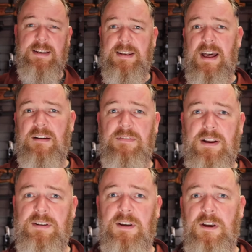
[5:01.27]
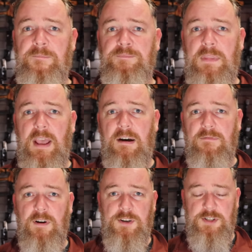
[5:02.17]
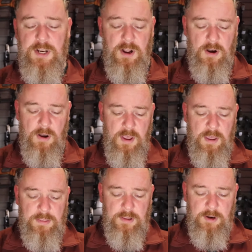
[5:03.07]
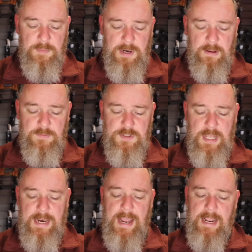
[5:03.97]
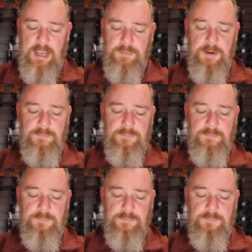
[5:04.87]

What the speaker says: It did not affect function at all. The little bit of slide hang up